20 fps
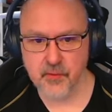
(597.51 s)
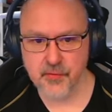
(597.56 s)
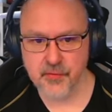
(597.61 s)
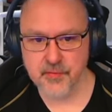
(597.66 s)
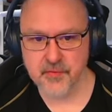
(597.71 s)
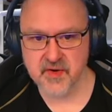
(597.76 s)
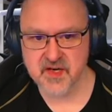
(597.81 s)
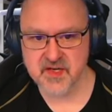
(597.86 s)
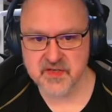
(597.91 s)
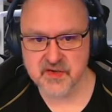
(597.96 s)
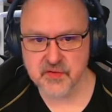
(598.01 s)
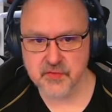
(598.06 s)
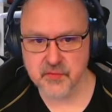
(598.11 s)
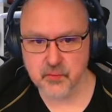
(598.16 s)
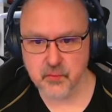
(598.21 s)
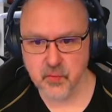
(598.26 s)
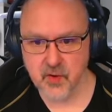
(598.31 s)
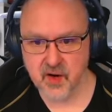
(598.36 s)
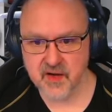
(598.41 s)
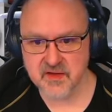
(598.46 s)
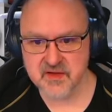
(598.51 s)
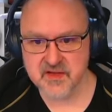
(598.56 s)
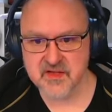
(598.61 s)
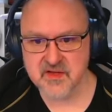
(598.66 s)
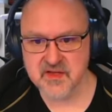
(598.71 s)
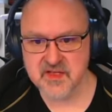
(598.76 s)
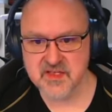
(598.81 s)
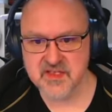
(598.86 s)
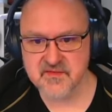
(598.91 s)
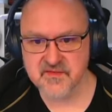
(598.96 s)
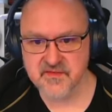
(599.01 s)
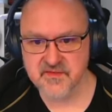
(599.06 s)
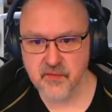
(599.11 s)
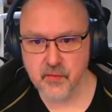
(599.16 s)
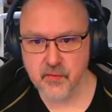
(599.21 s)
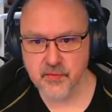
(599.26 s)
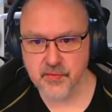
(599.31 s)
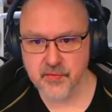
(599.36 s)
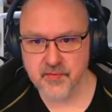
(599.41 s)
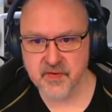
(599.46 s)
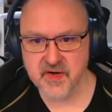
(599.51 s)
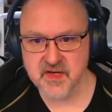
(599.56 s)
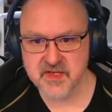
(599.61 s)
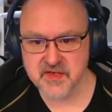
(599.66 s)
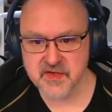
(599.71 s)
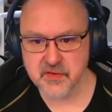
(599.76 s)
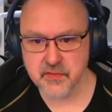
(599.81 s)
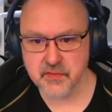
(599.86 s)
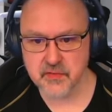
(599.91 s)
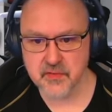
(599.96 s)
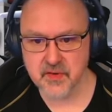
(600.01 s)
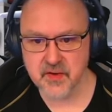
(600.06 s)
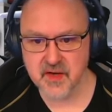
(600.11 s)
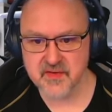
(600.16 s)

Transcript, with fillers: 3, 2, 1. So this is 4, 3, 2.